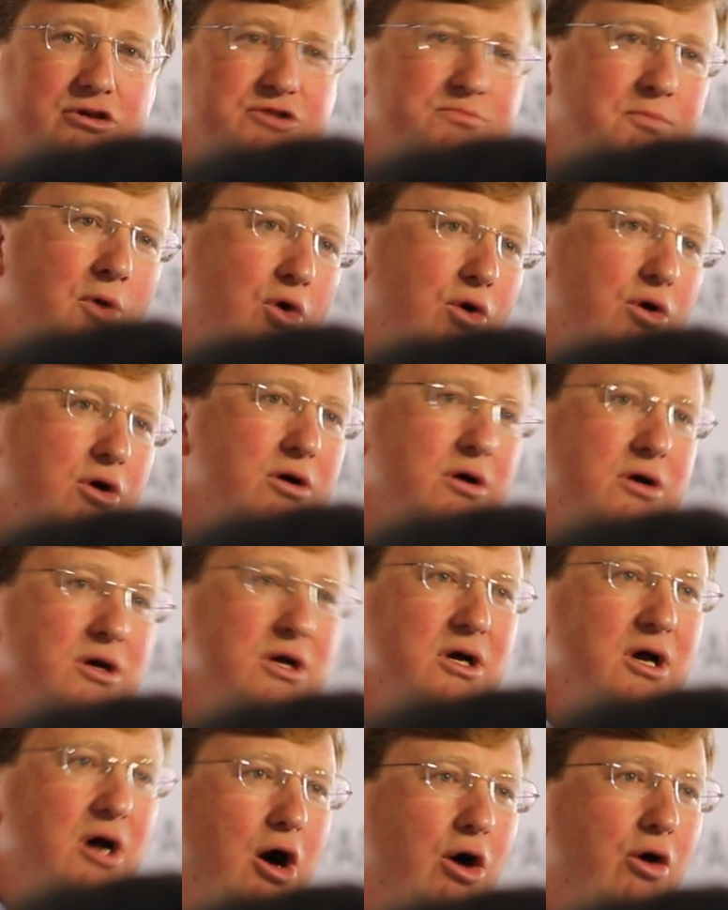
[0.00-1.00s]
more
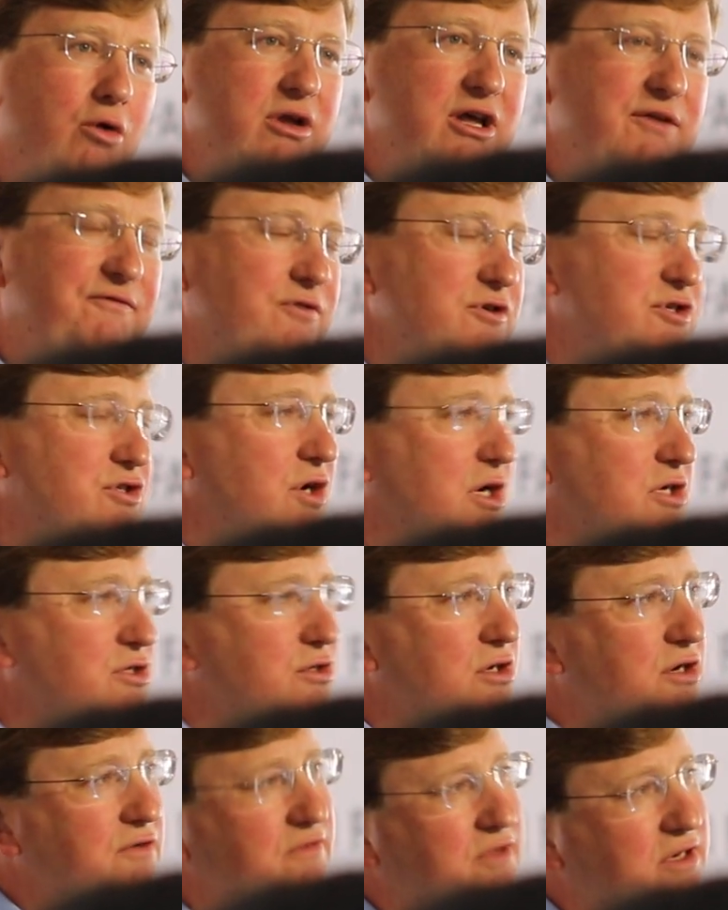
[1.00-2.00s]
on
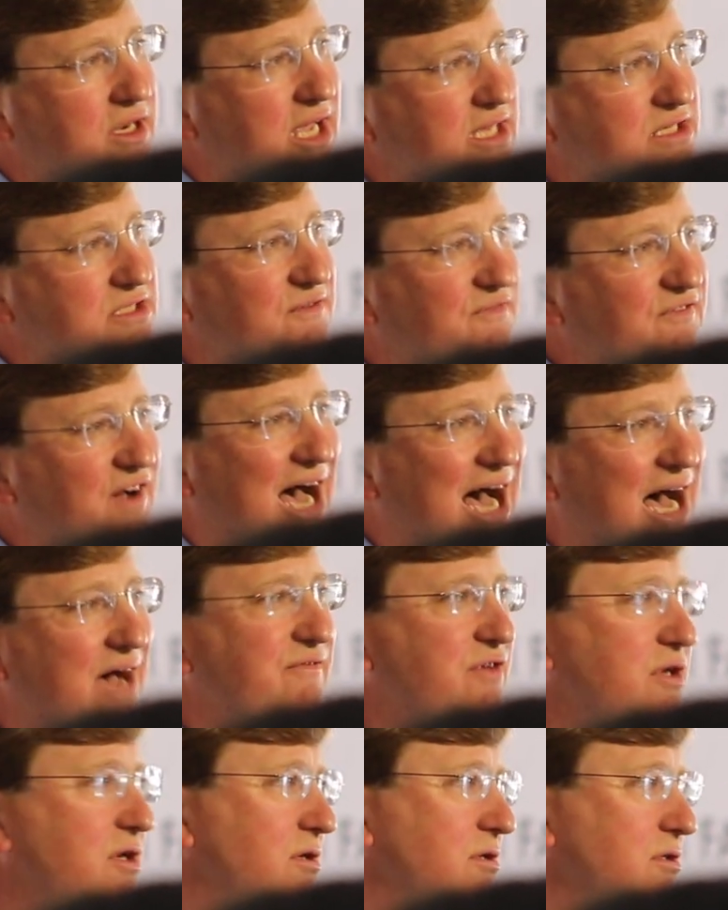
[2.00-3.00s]
infrastructure over the next
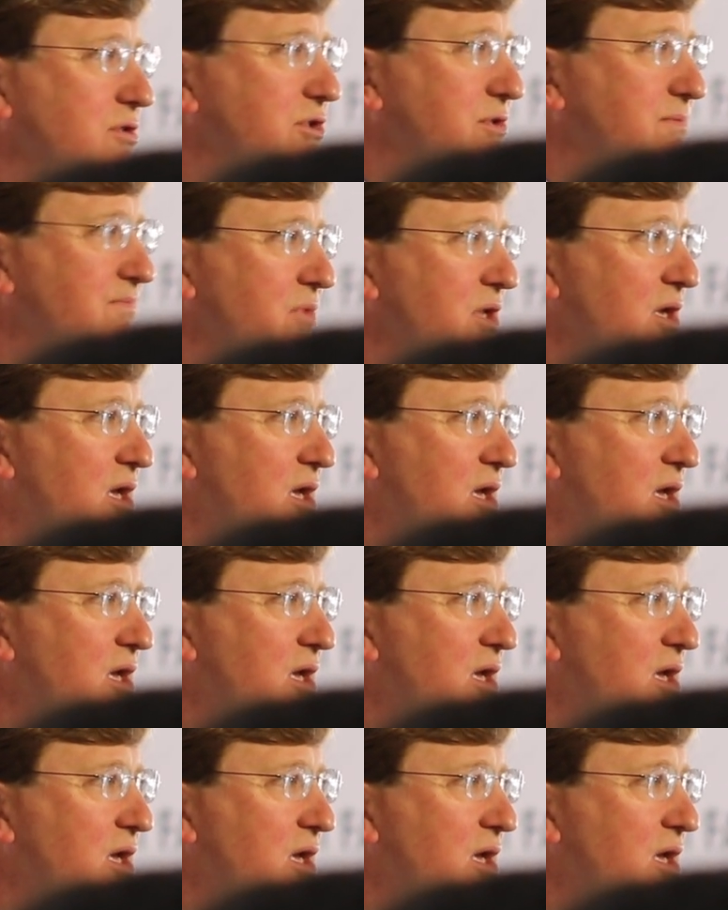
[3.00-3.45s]
5 years.